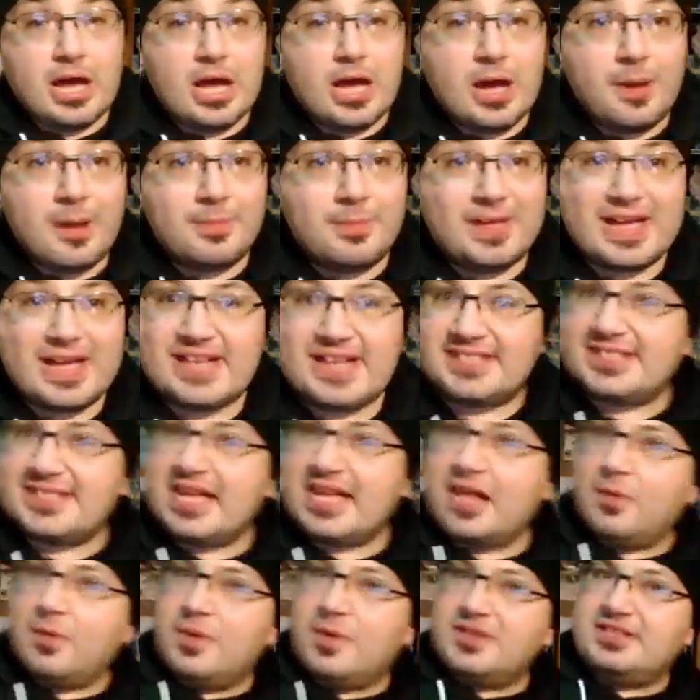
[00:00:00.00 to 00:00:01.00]
Like I
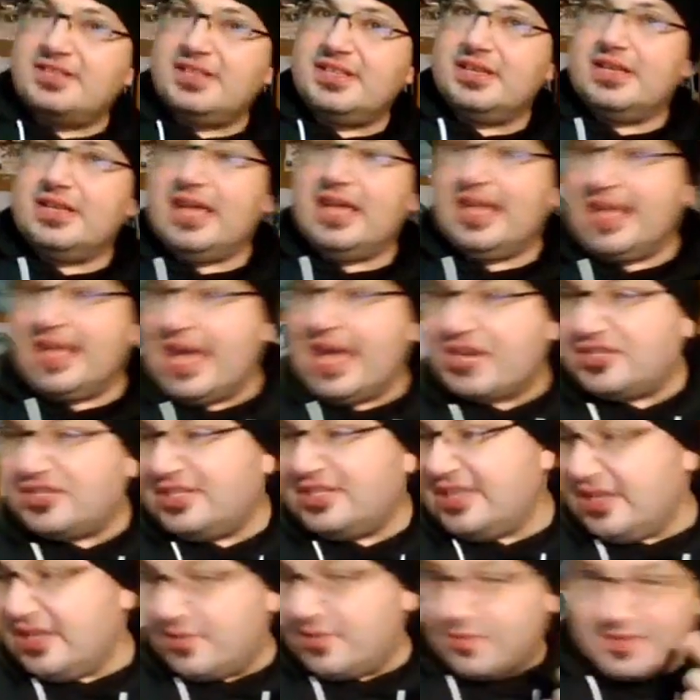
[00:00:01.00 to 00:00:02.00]
said, it wasn't. It
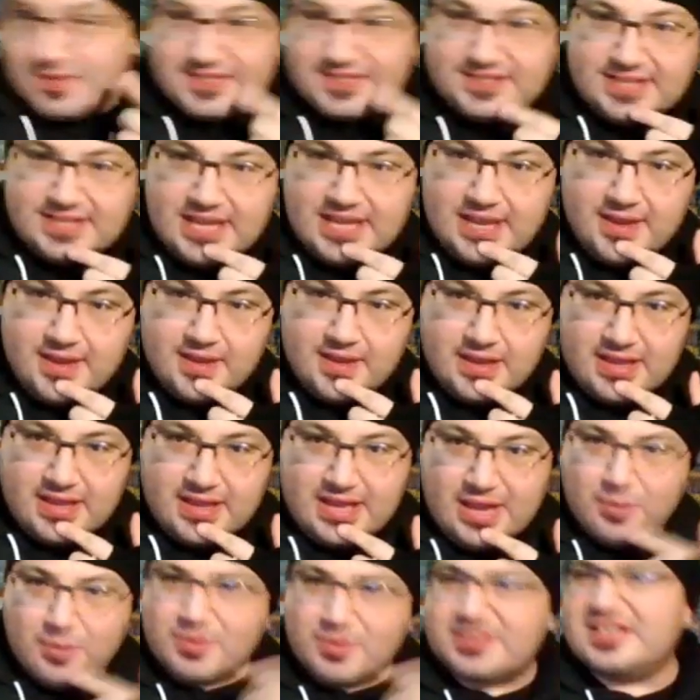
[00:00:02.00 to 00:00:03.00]
actually didn't receive.
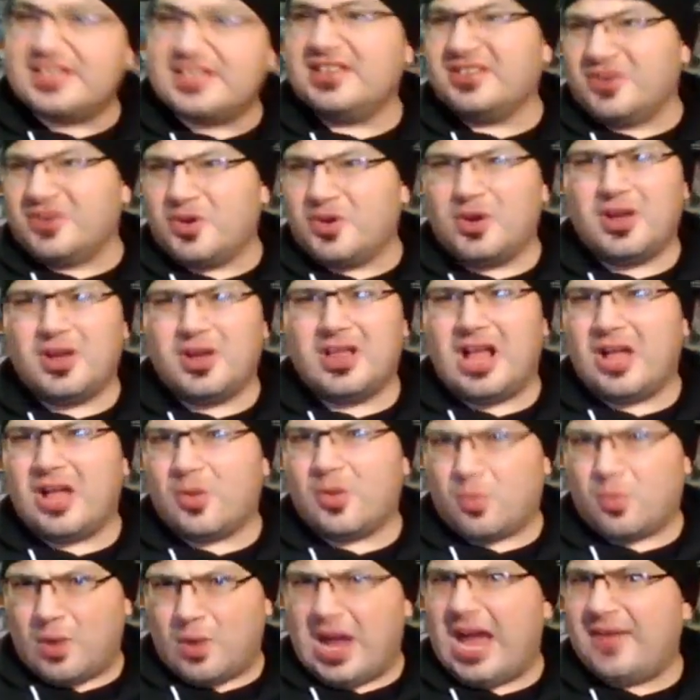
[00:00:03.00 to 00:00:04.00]
It wasn't good
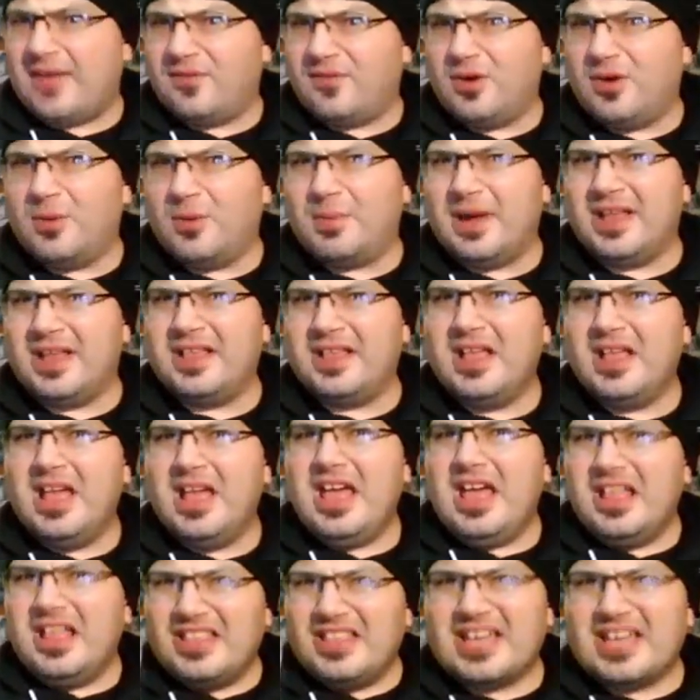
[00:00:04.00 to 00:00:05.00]
on arrival, but
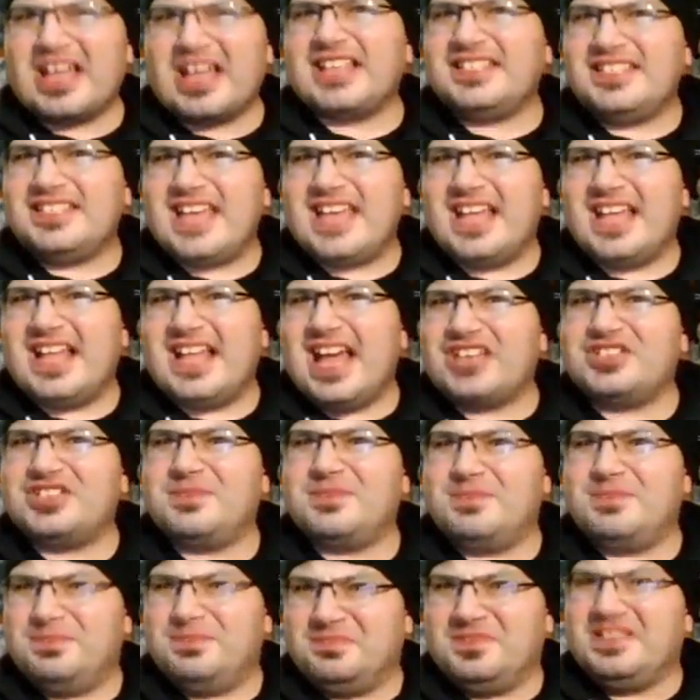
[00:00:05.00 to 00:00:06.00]
like I said, it
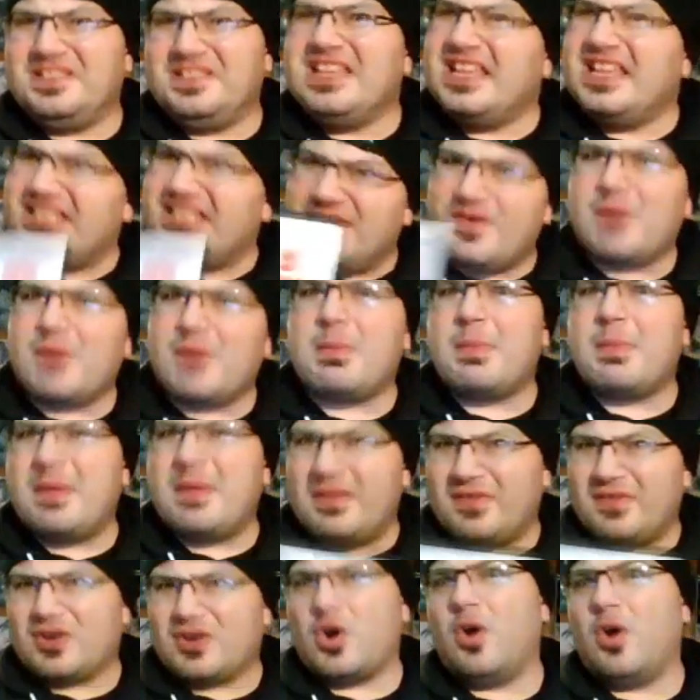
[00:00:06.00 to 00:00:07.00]
actually did develop a
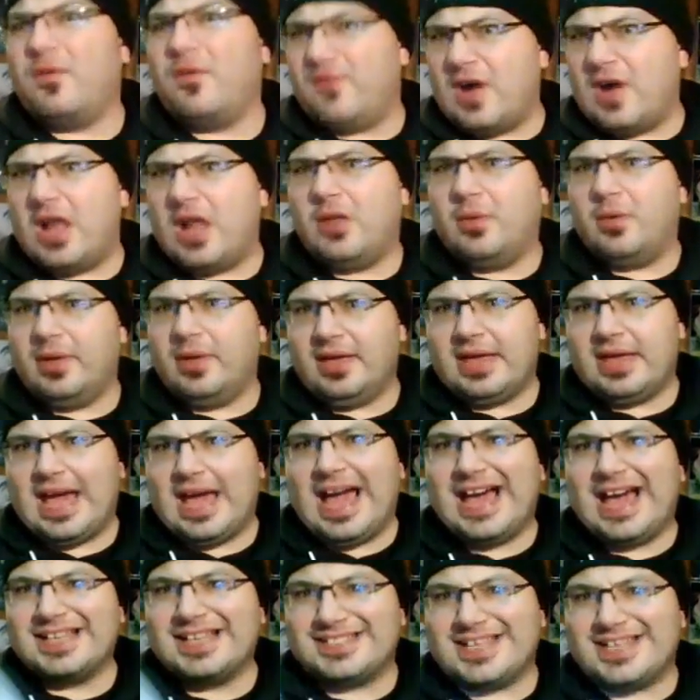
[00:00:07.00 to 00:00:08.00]
bit of a cult following
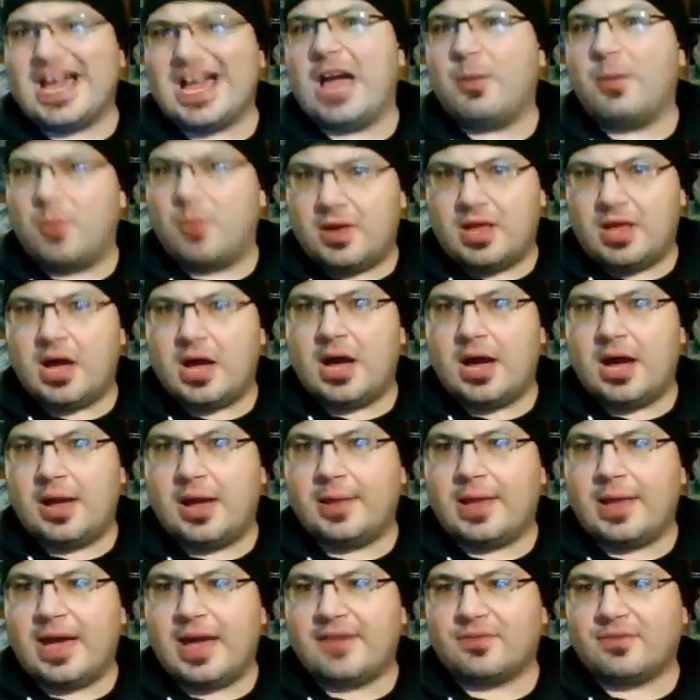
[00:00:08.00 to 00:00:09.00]
as time went
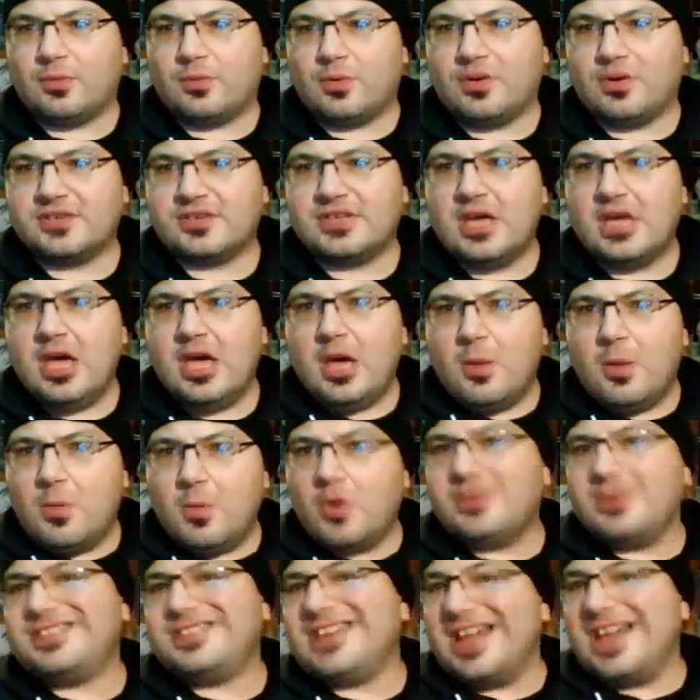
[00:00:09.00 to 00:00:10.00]
on. Afterwards,
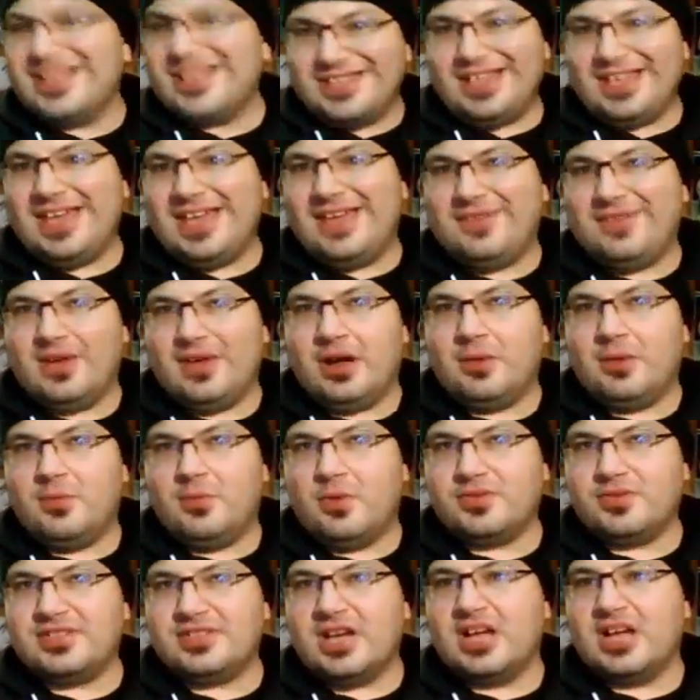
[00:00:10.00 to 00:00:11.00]
mostly on
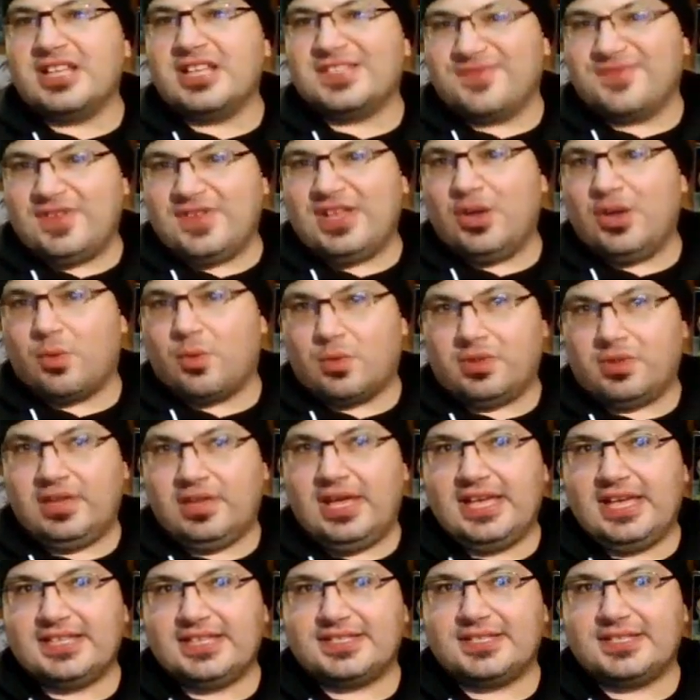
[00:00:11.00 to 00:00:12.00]
its video
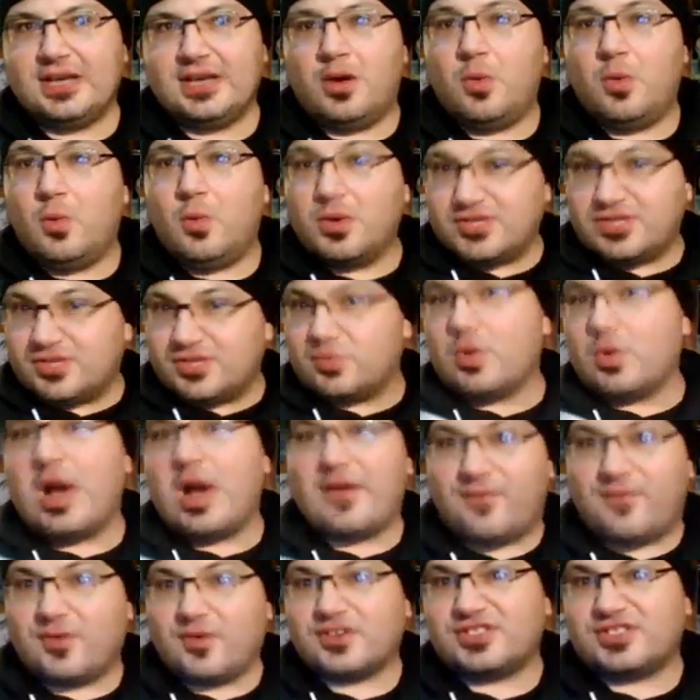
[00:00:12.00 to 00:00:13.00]
release, which is
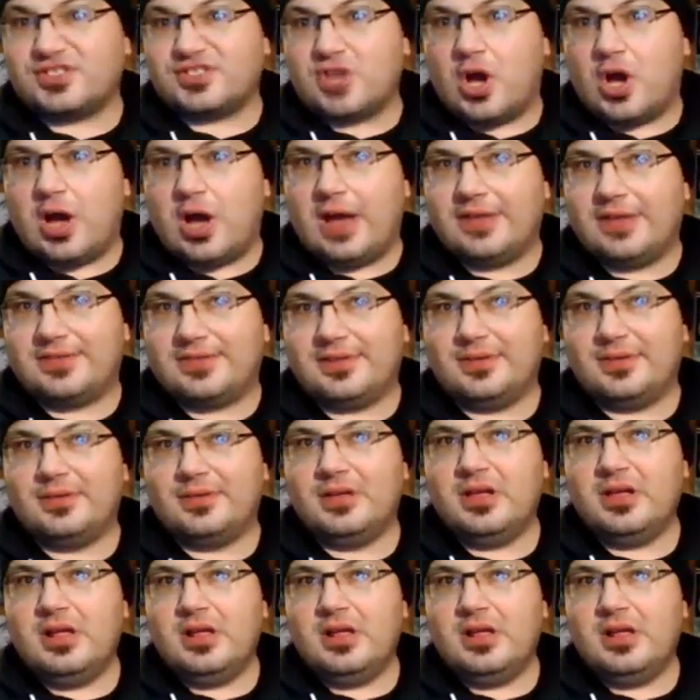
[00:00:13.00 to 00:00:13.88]
where I first saw it.